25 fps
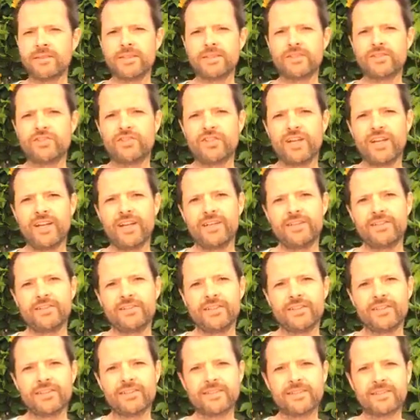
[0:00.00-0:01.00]
change,
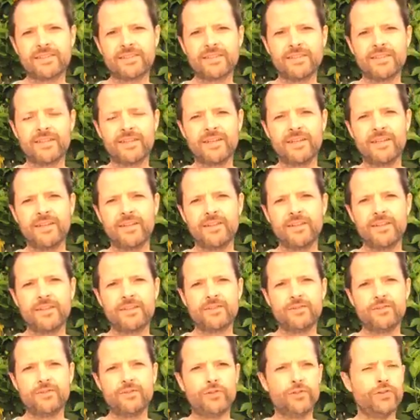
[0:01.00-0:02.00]
this
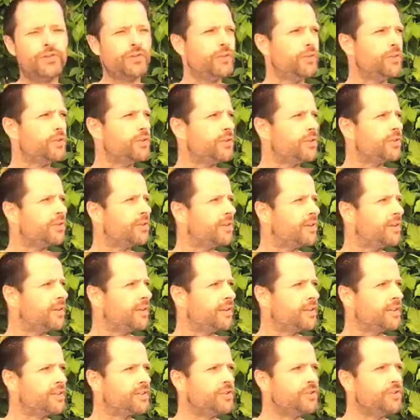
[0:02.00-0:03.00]

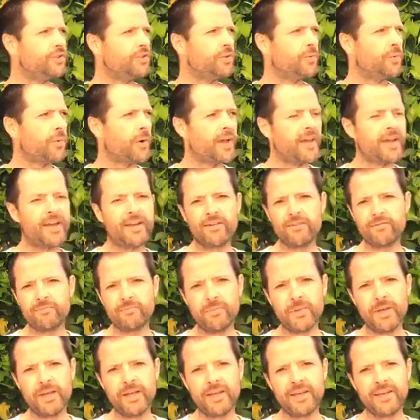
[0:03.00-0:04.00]
new way of
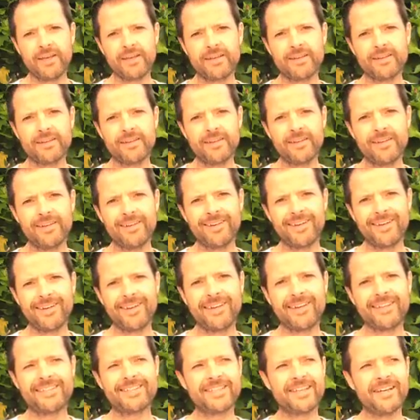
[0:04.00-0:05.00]
being. And
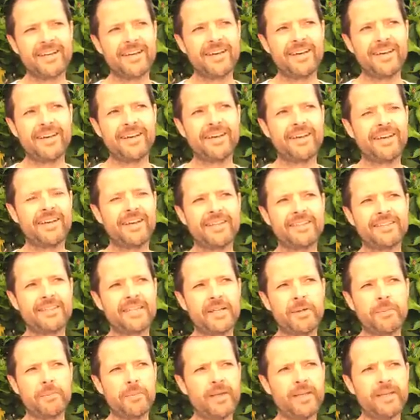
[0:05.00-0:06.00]
it's an
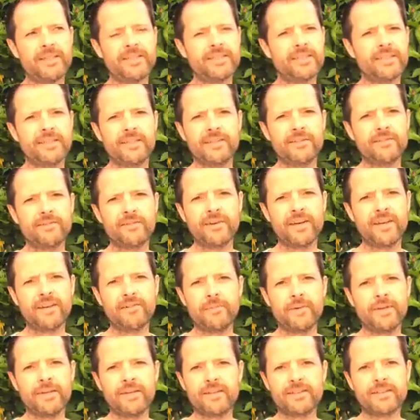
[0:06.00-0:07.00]
amazing way of
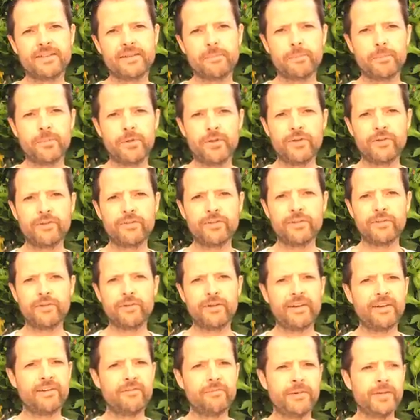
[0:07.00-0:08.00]
being. It's a beautiful
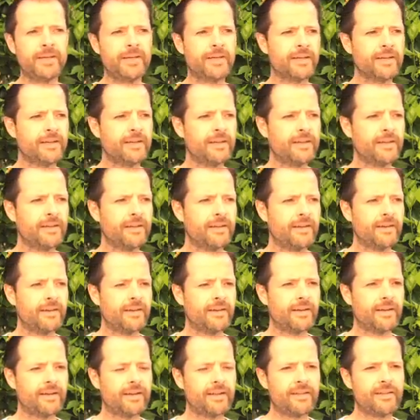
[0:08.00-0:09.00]
way of being.
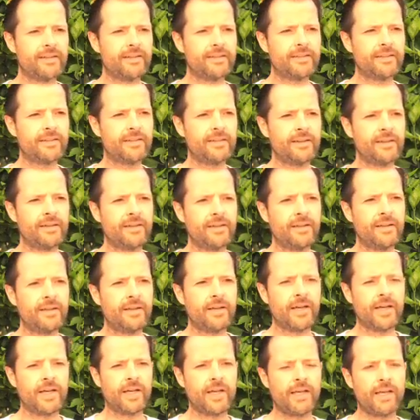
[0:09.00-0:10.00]
And
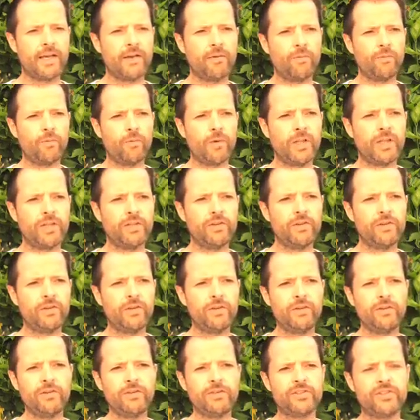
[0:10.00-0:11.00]
when
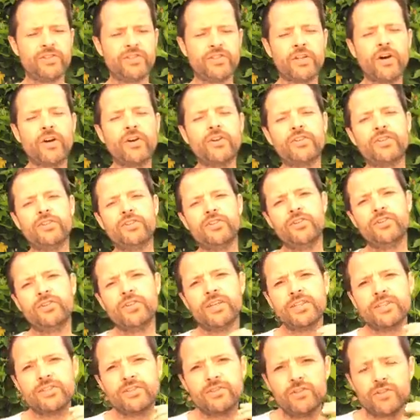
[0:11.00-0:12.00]
you start to do
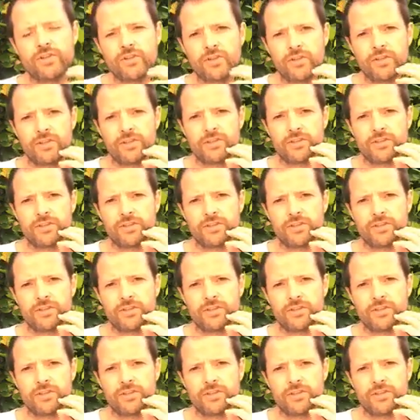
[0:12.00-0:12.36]
this, you will